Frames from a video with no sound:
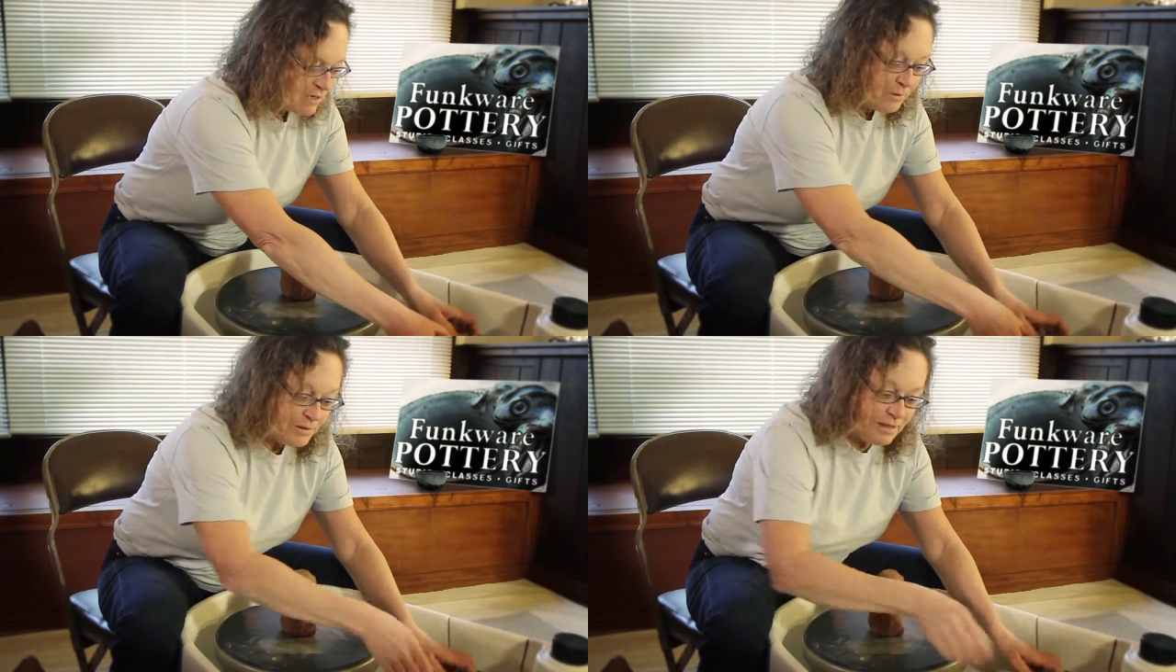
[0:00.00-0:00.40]

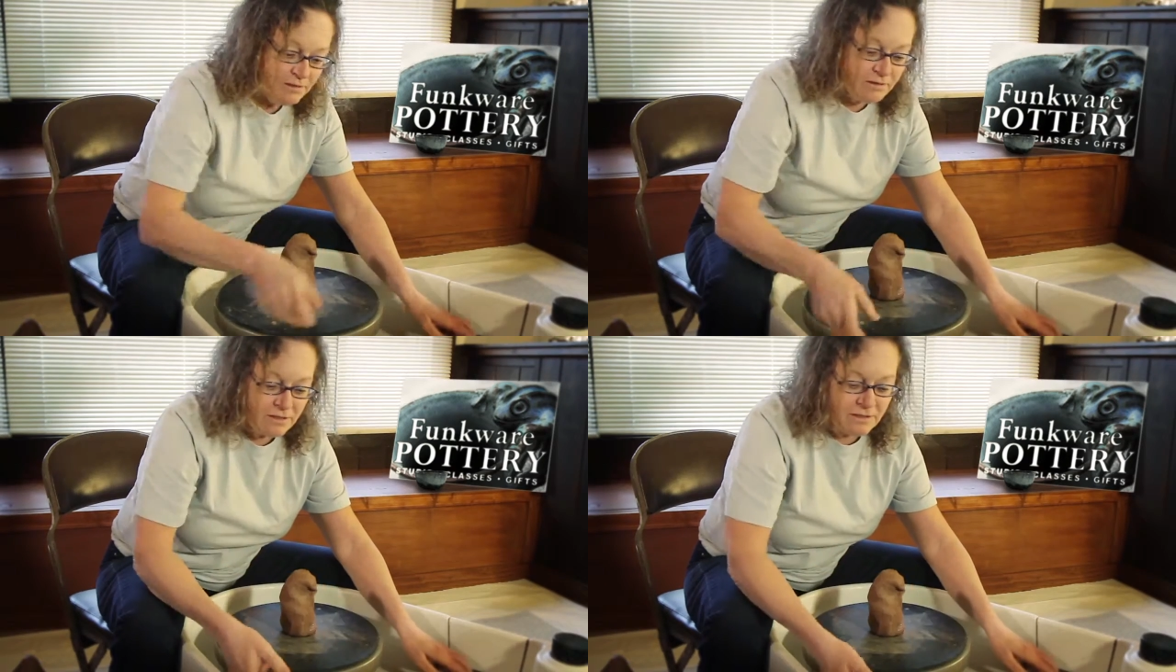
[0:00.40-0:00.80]
and
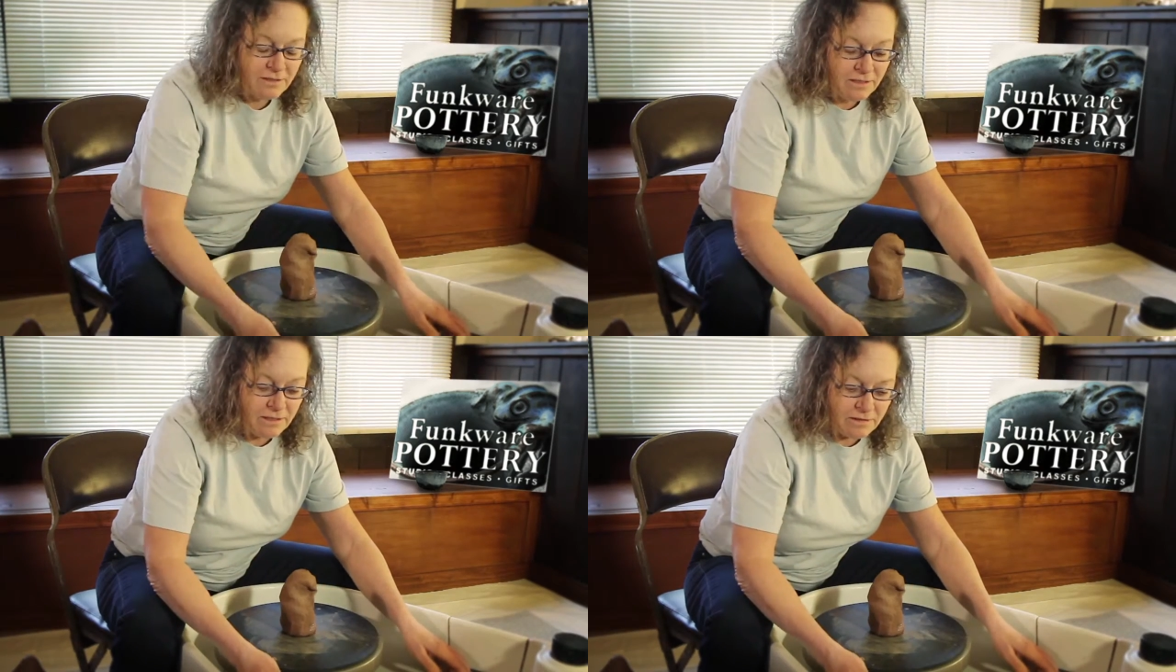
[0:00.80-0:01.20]
then
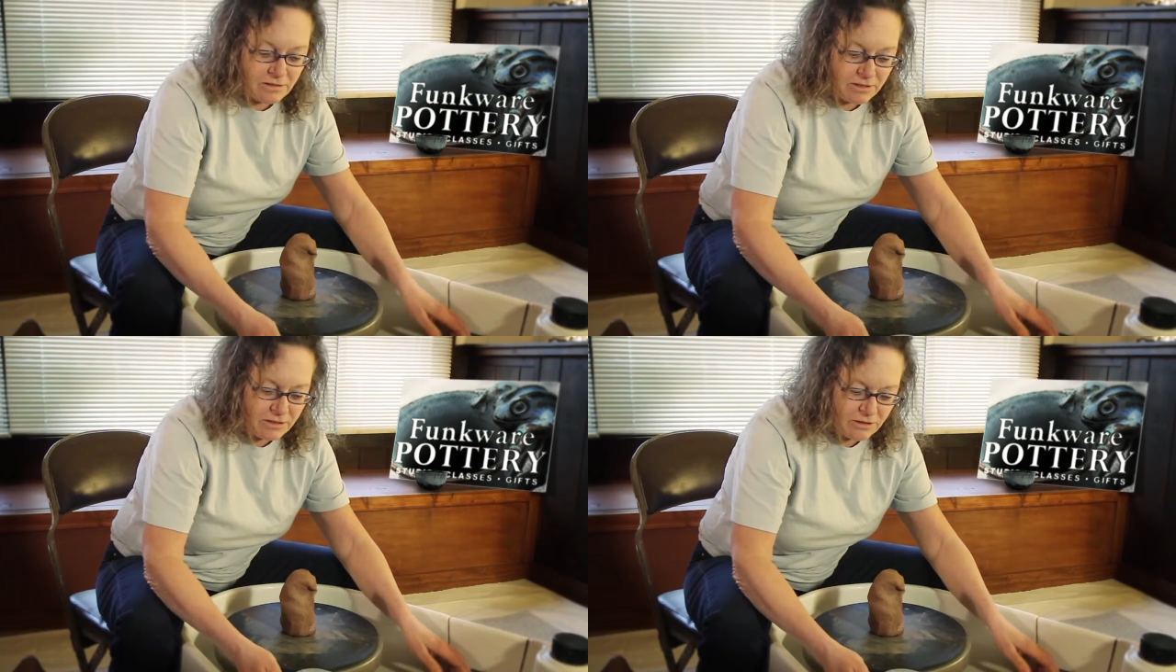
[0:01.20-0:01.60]
just
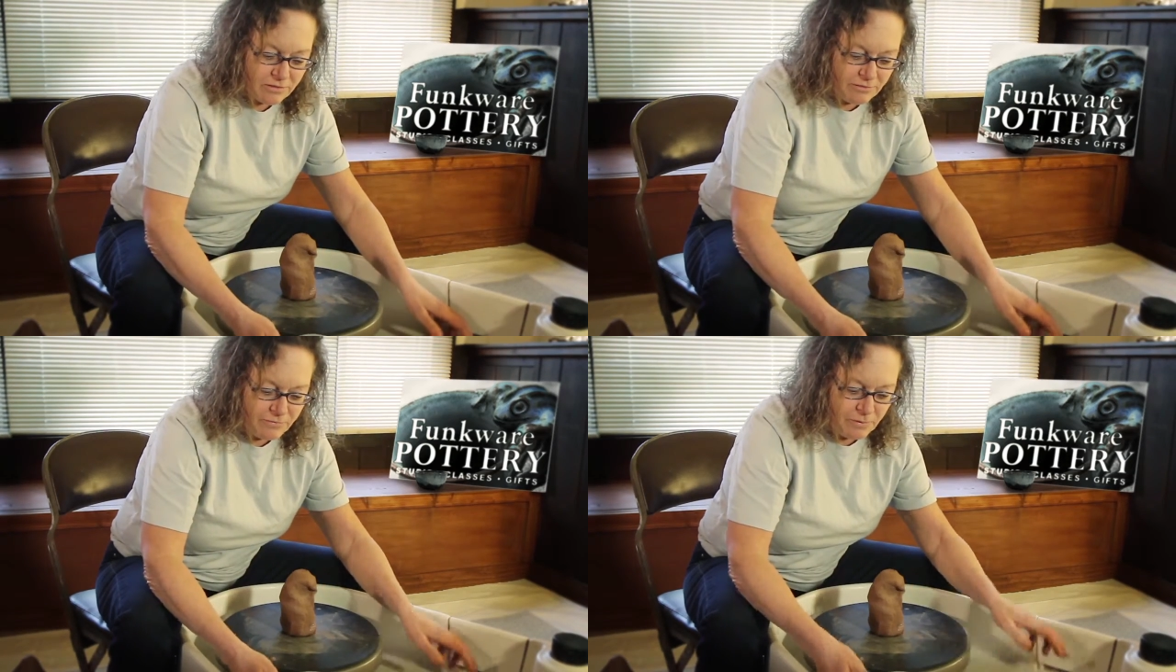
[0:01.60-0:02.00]
a dish
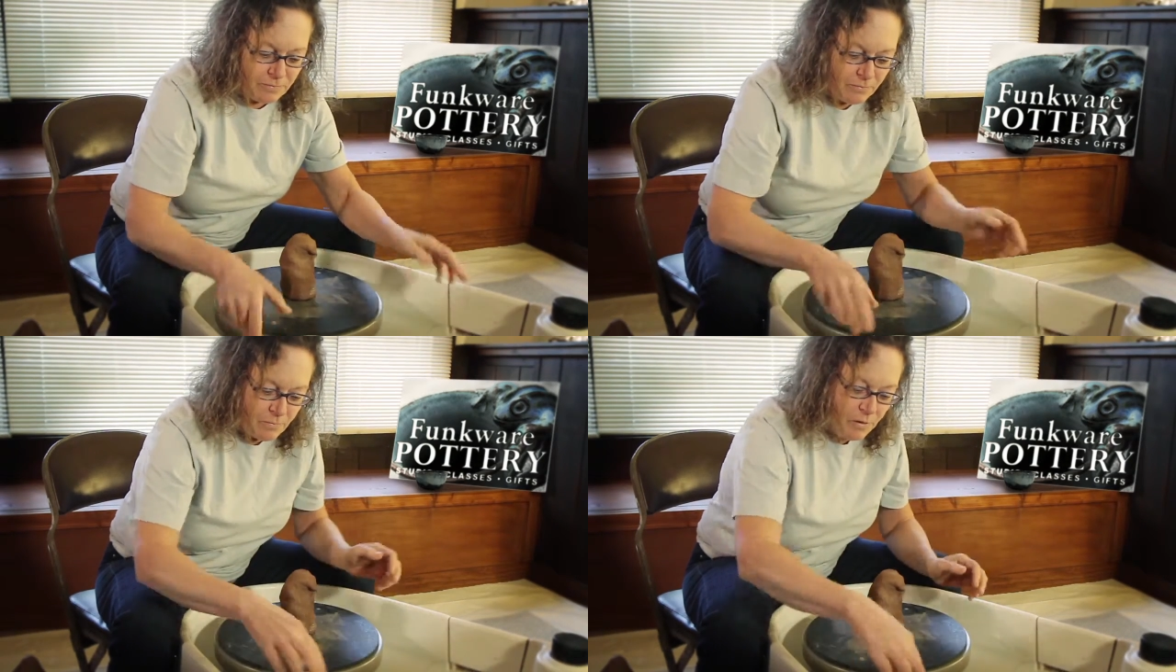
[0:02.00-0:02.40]
of
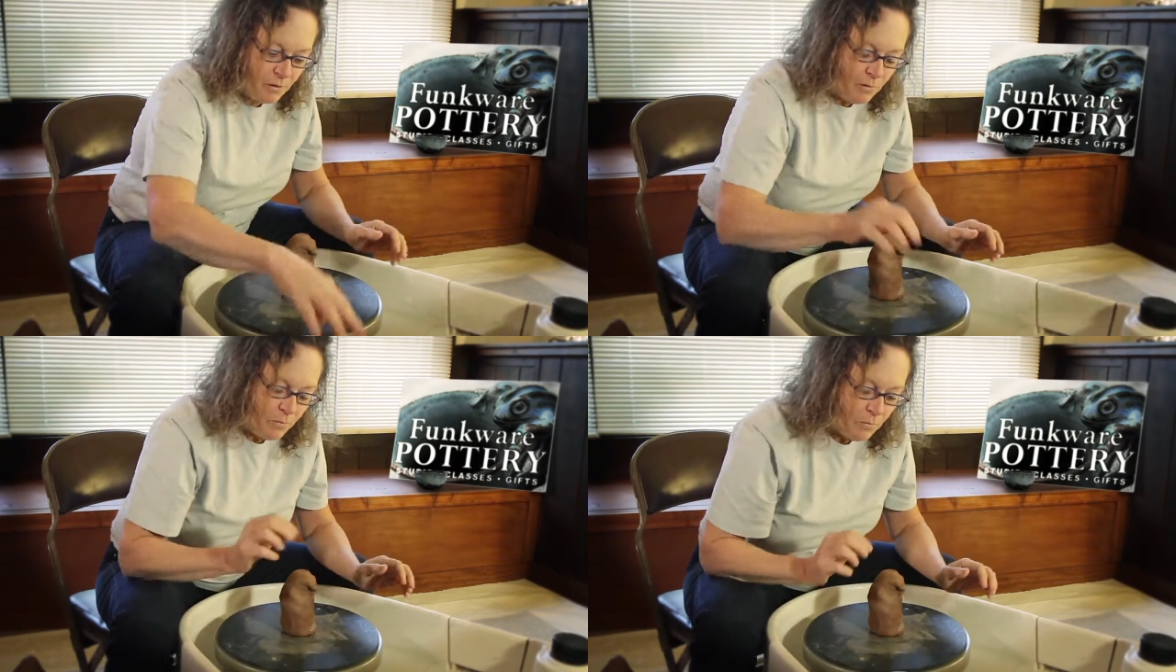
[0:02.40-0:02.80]

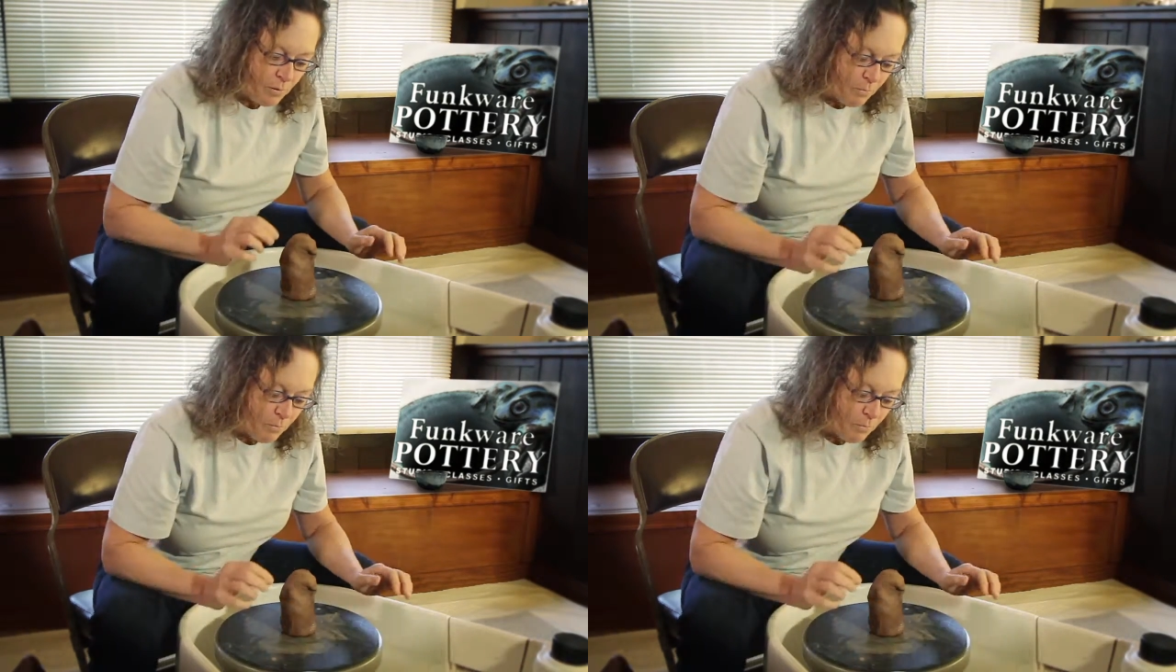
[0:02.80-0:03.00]
warm